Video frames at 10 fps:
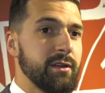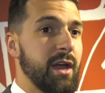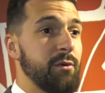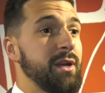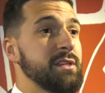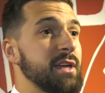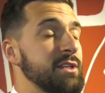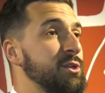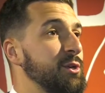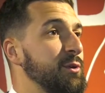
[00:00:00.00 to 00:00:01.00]
yeah, really
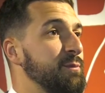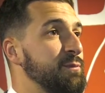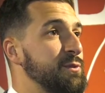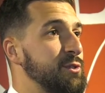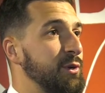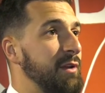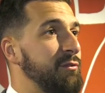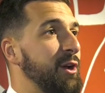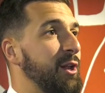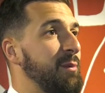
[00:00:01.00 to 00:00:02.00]
sad to
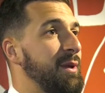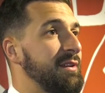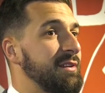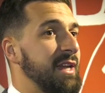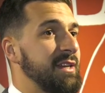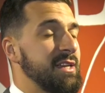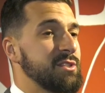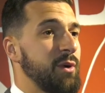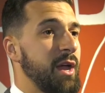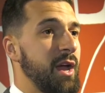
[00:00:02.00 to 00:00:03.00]
leave the club in
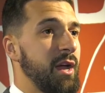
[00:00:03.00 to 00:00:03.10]
this way.